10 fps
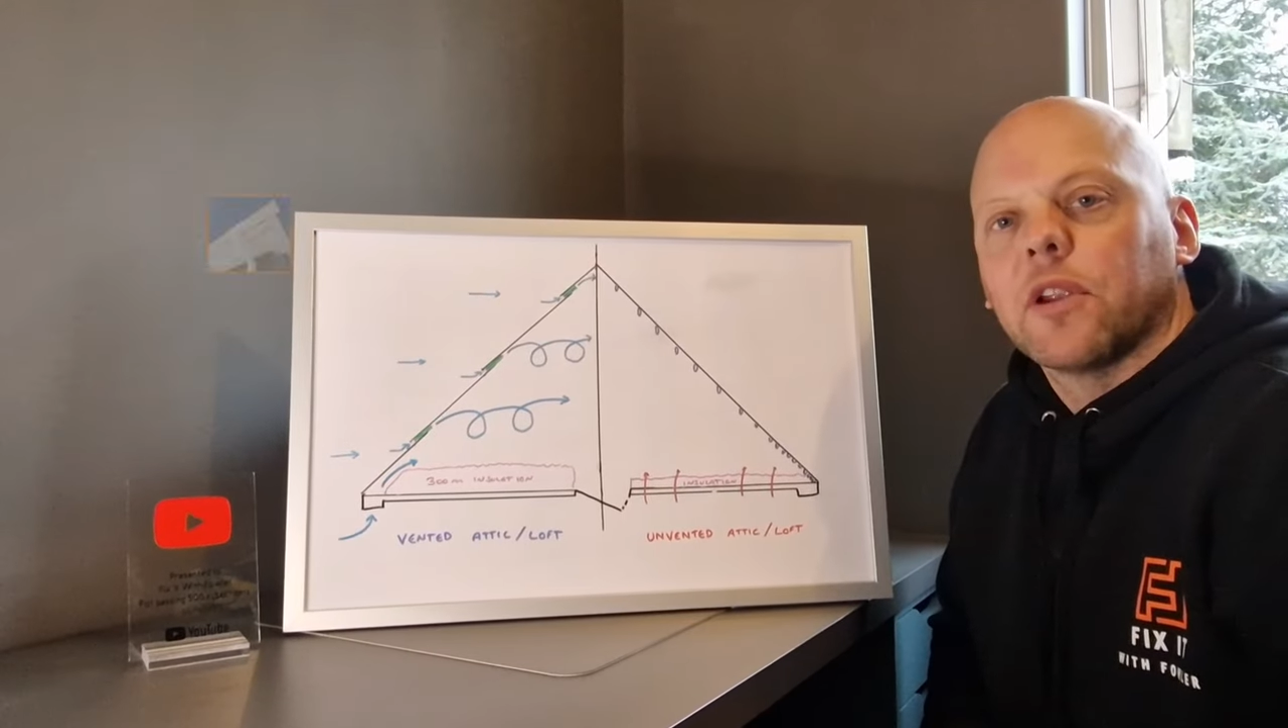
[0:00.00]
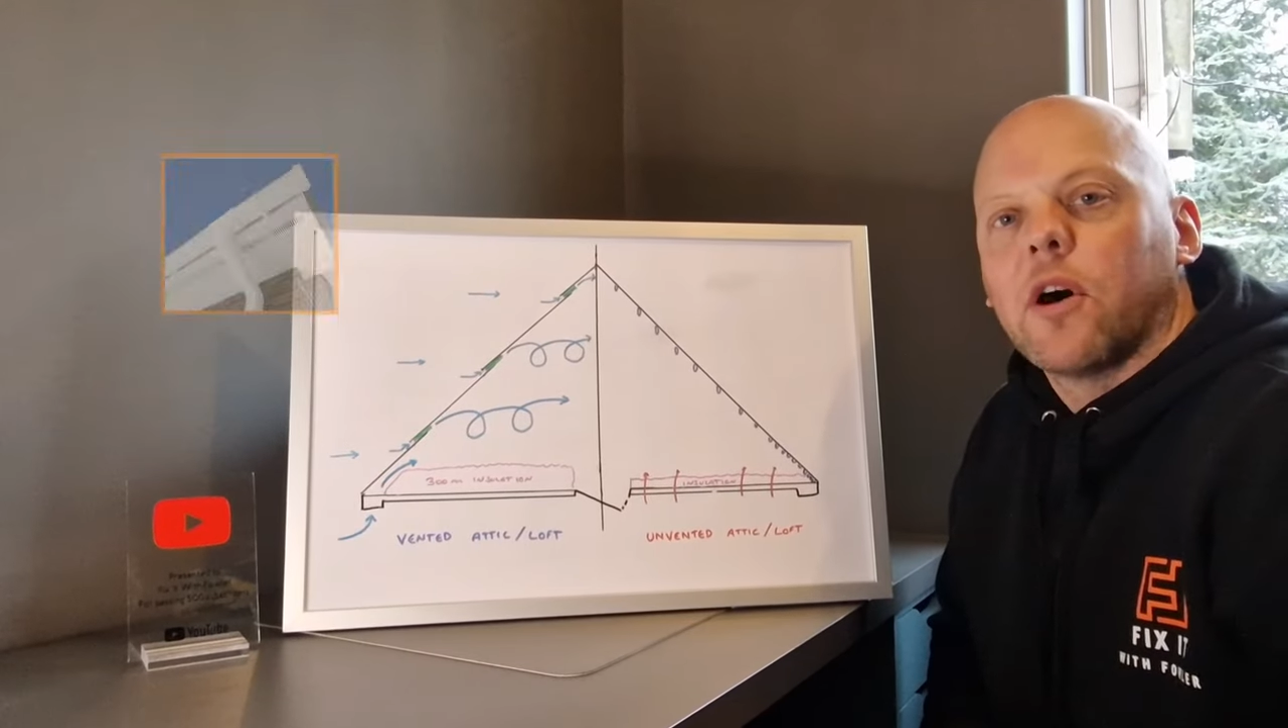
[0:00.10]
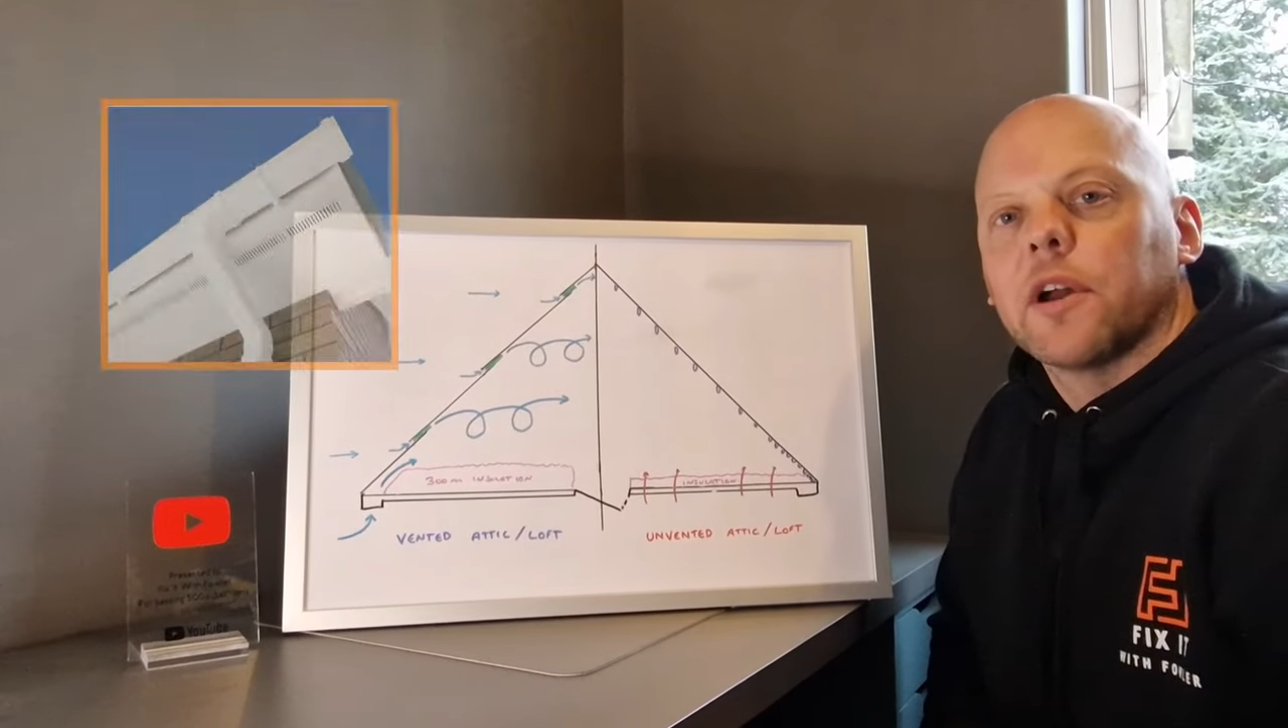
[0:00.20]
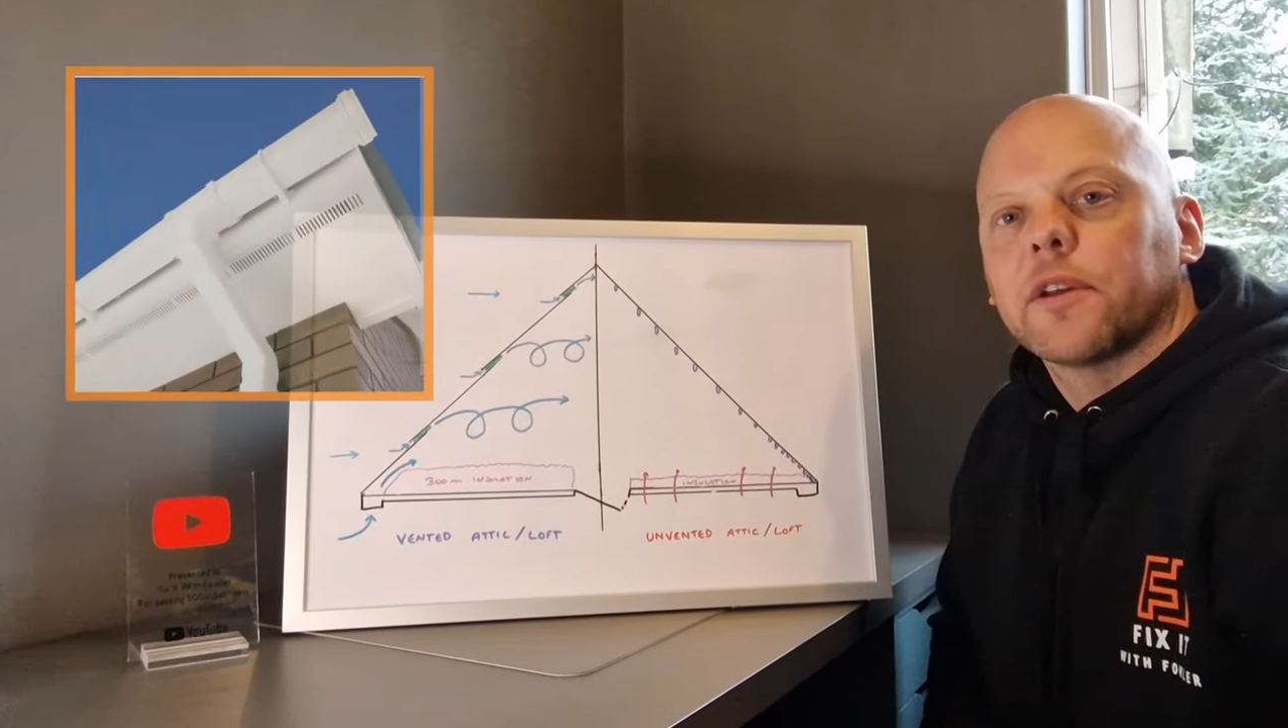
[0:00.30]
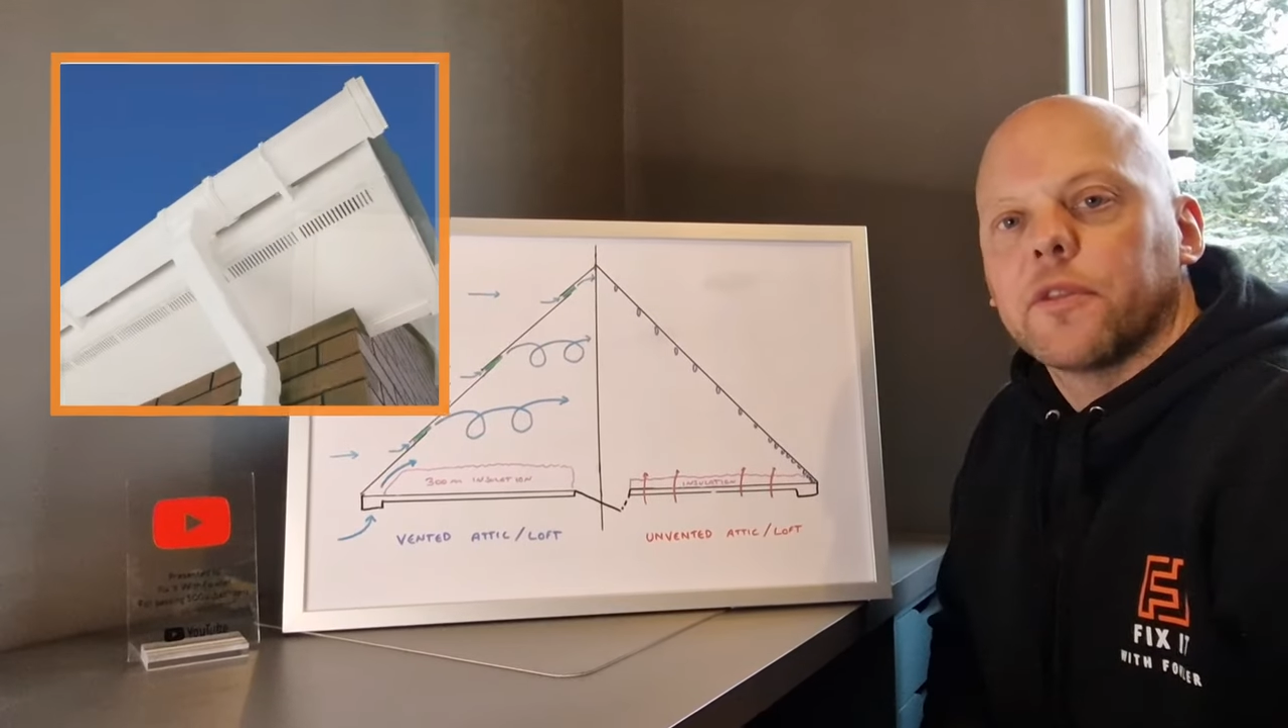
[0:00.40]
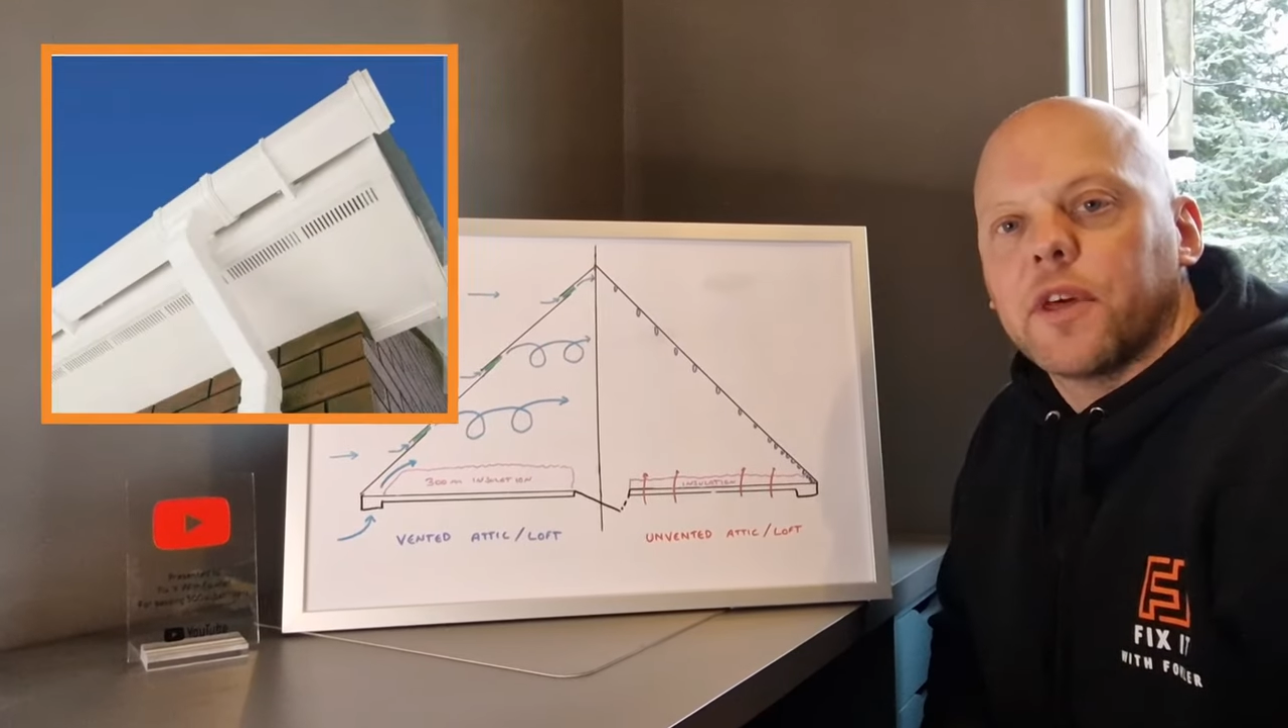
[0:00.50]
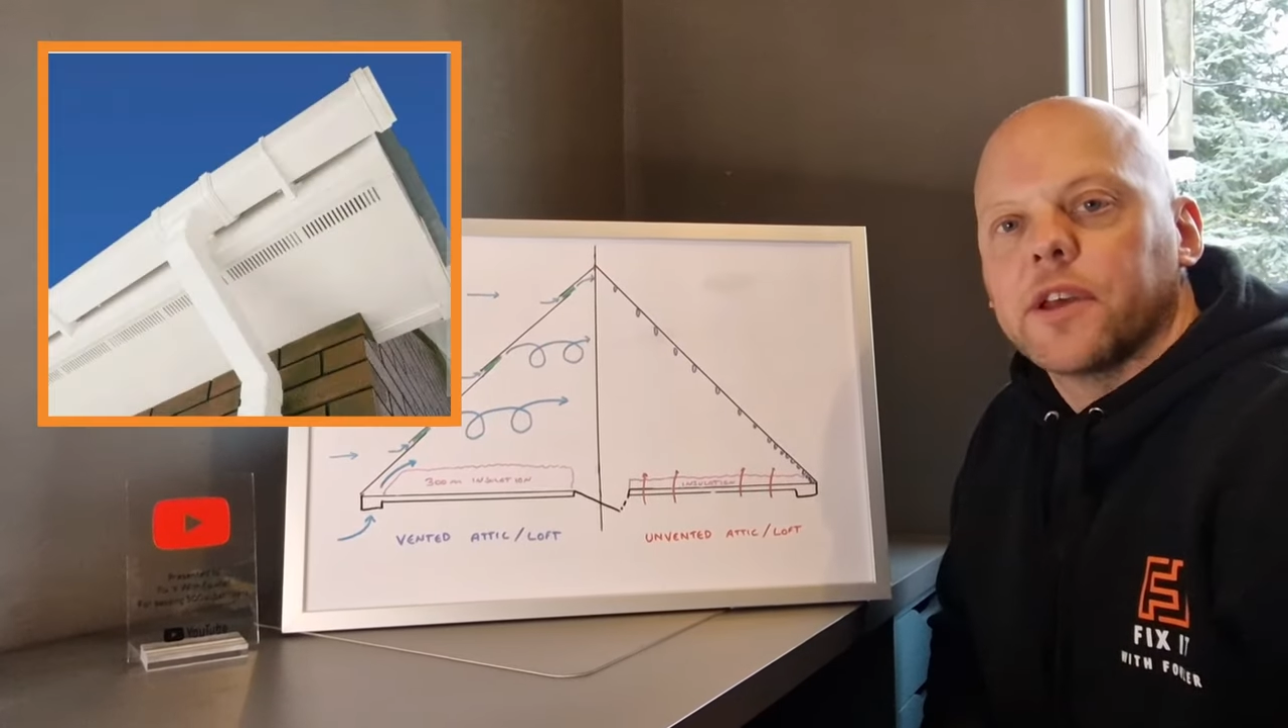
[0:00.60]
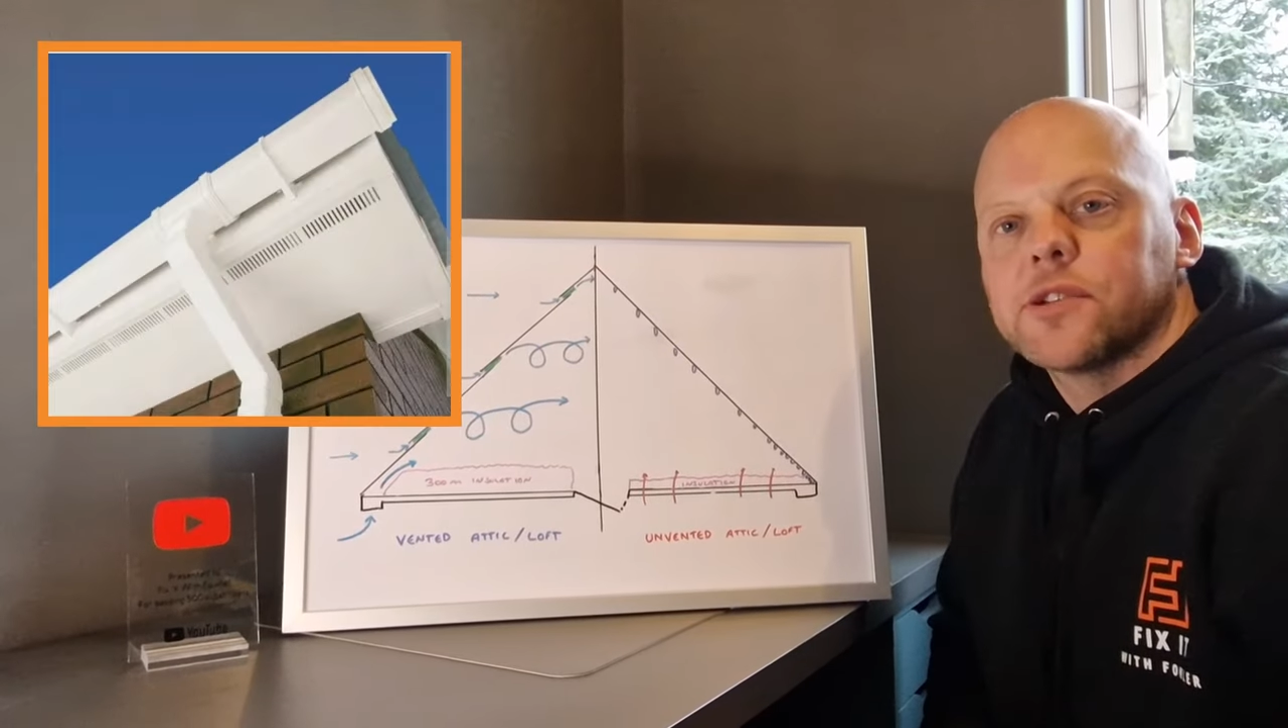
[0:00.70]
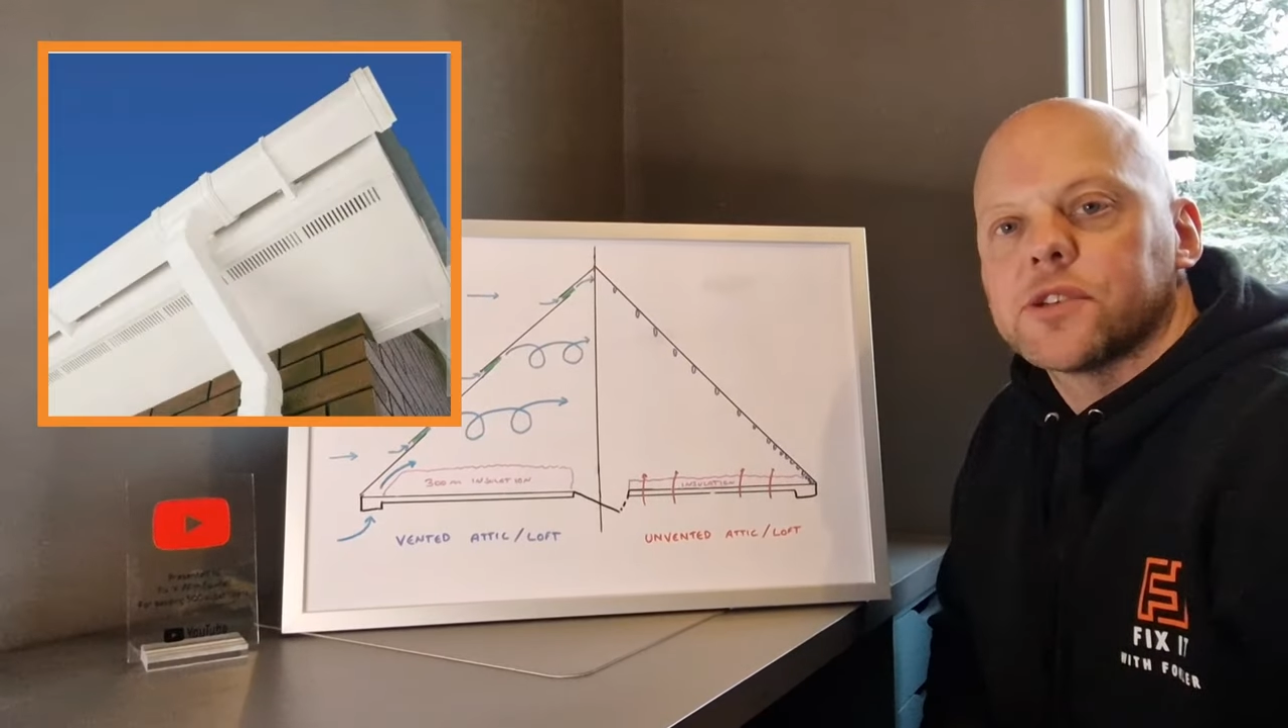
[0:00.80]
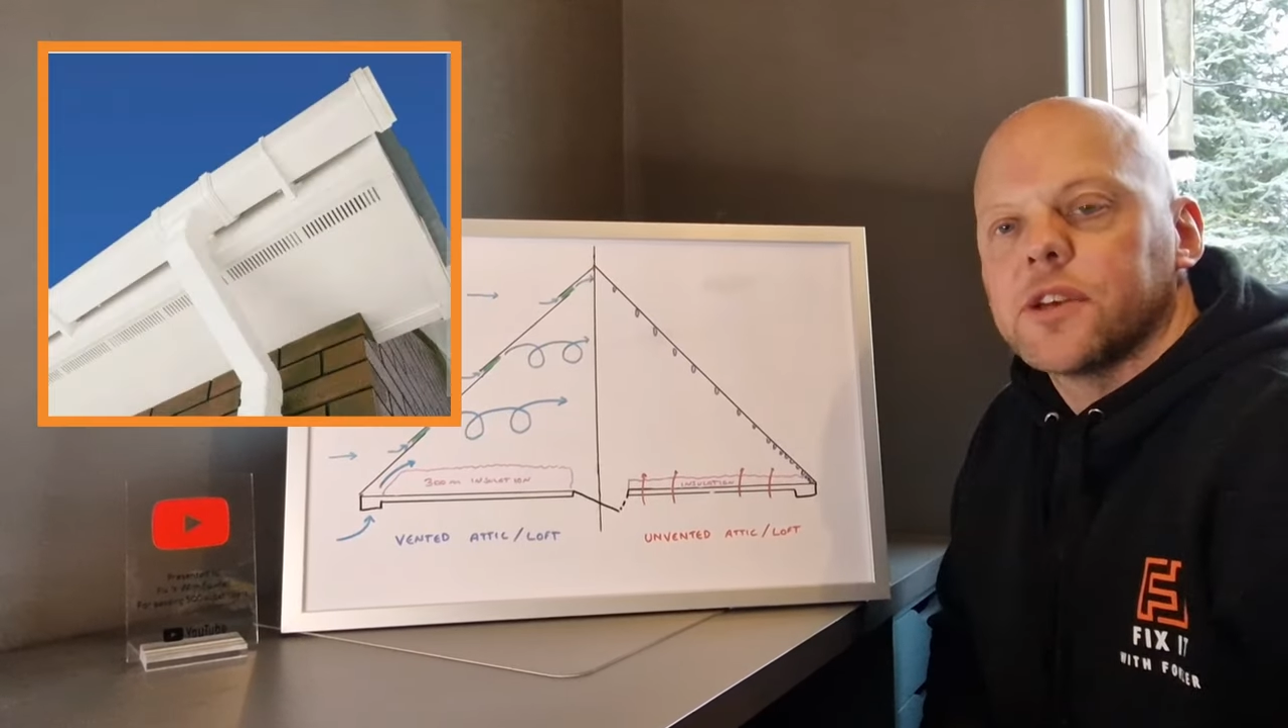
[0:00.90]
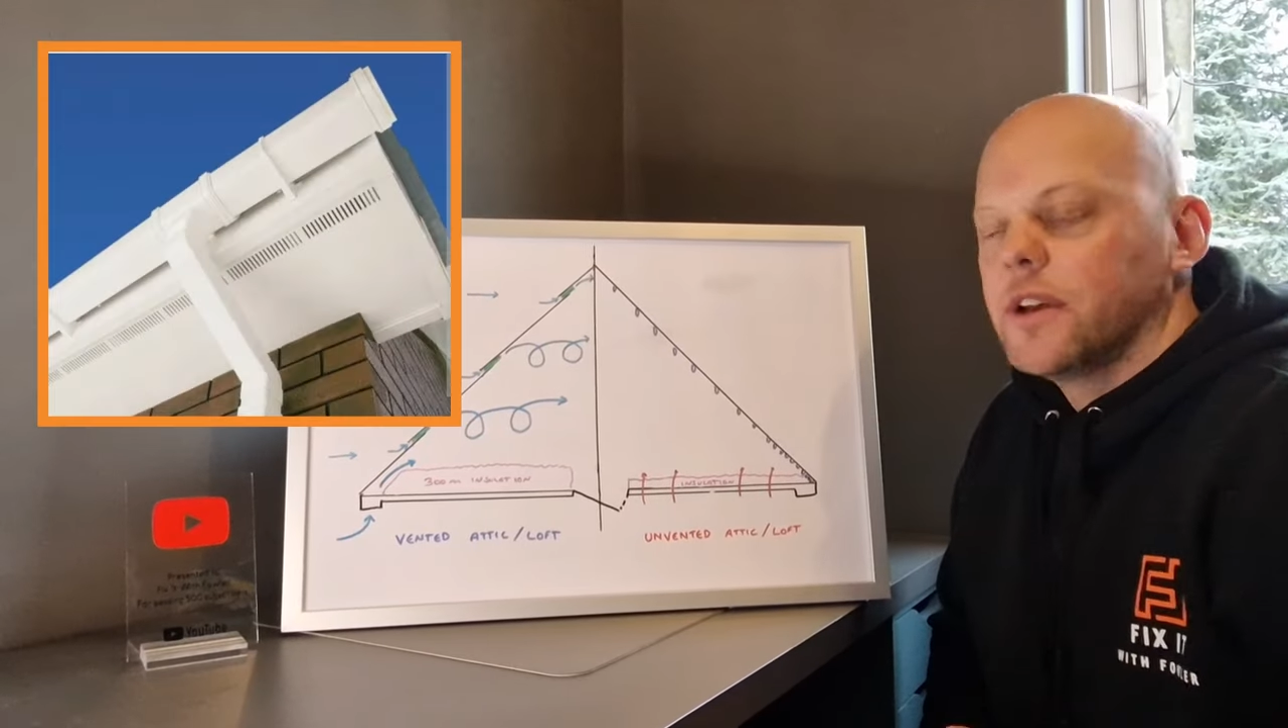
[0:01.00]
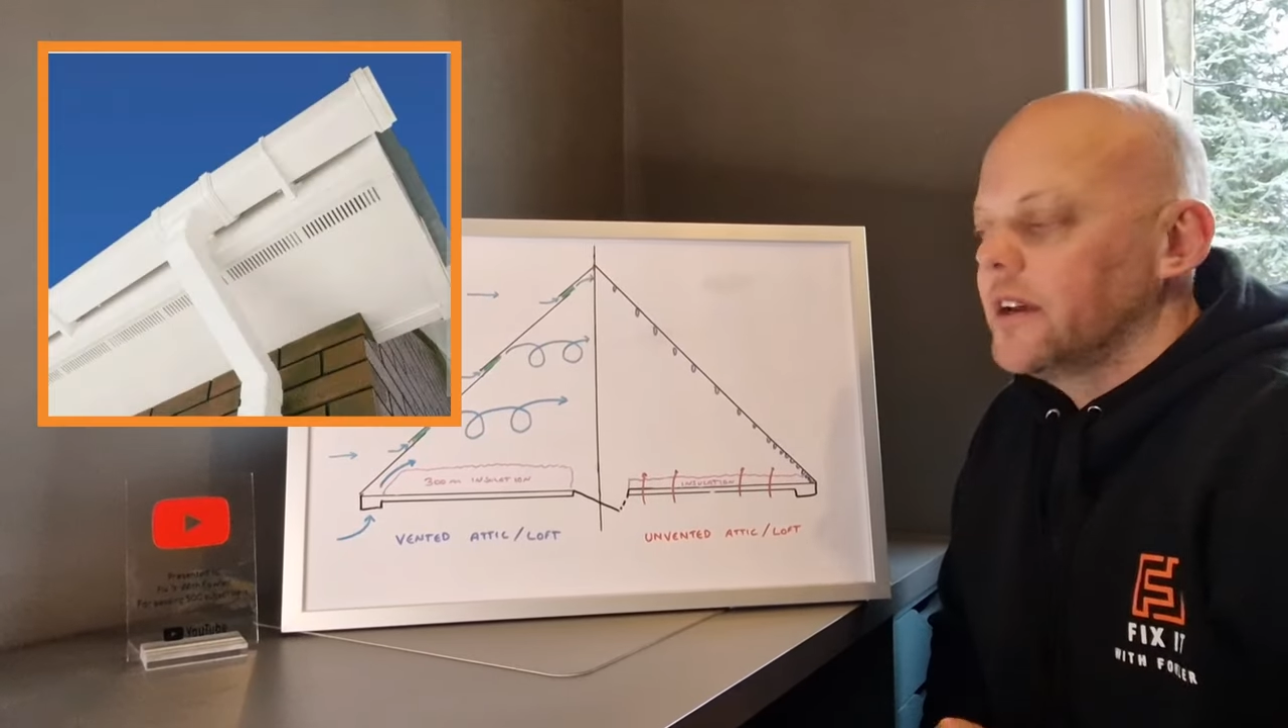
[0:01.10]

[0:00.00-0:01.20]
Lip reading: like this.